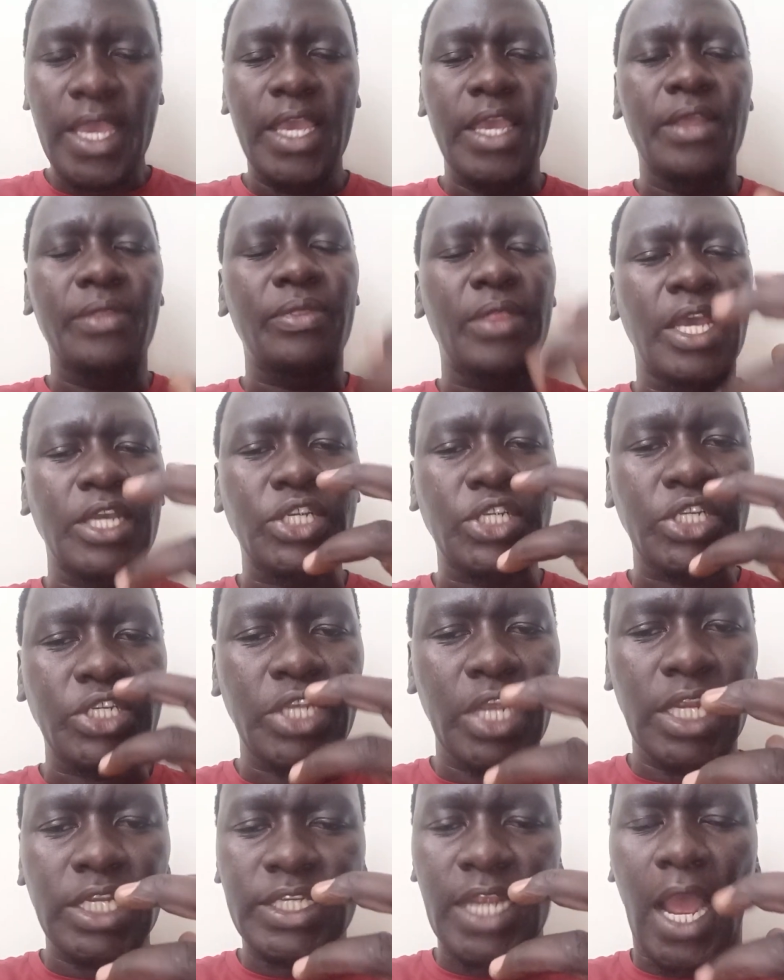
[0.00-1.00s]
in the
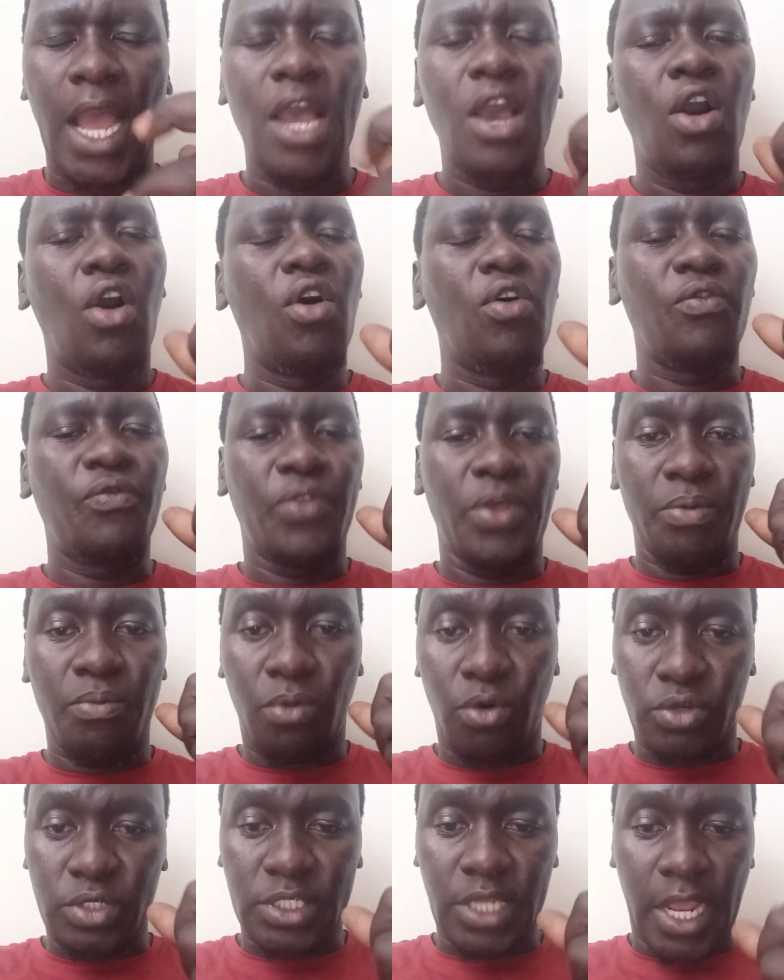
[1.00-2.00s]
shelter of the
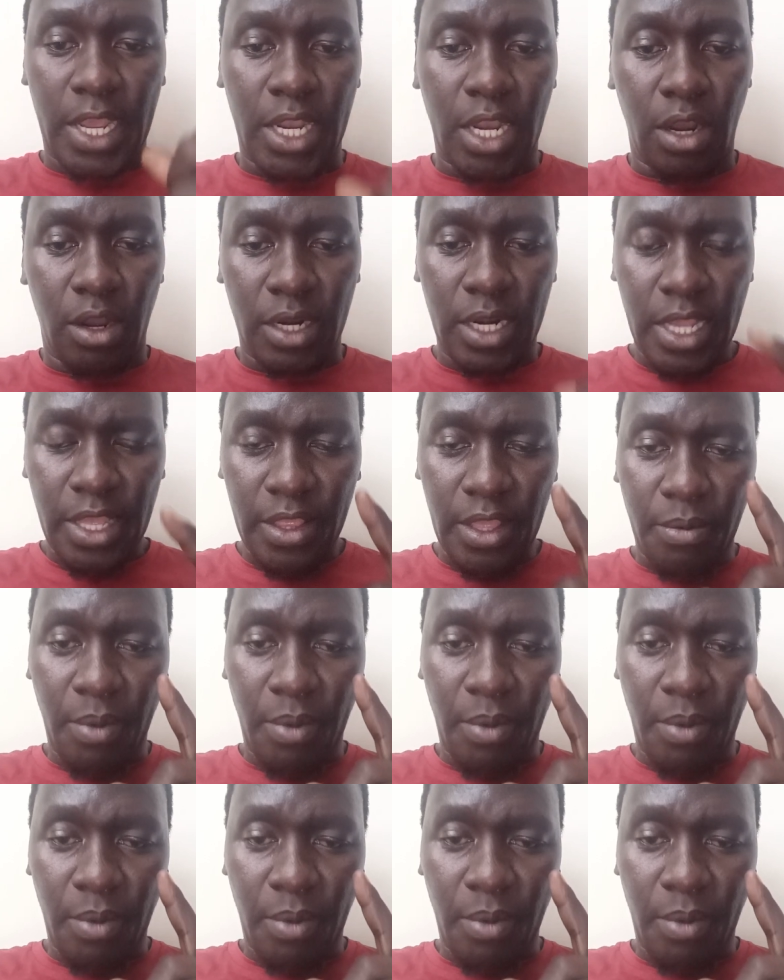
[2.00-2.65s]
Most High God.